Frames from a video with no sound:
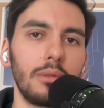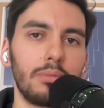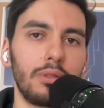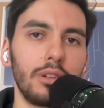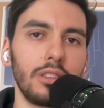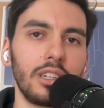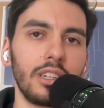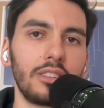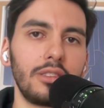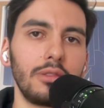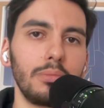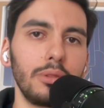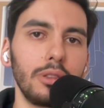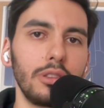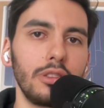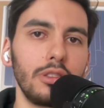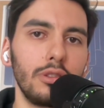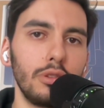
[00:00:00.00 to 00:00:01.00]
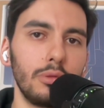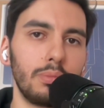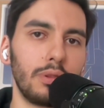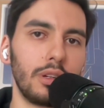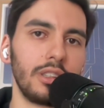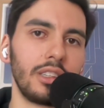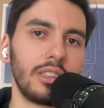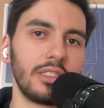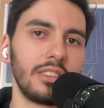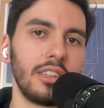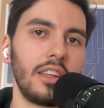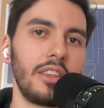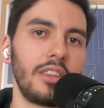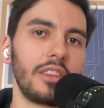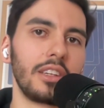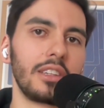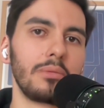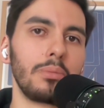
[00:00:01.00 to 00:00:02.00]
product to build new products
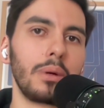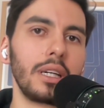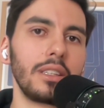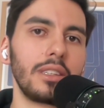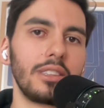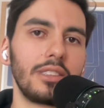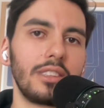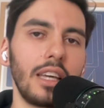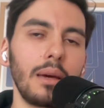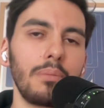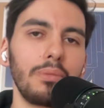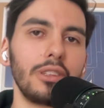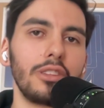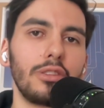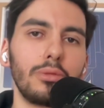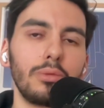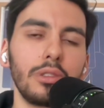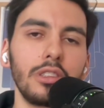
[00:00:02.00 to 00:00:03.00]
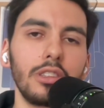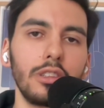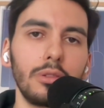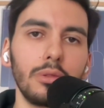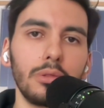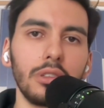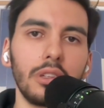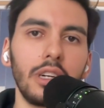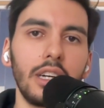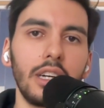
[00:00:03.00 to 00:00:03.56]
that might tap into a new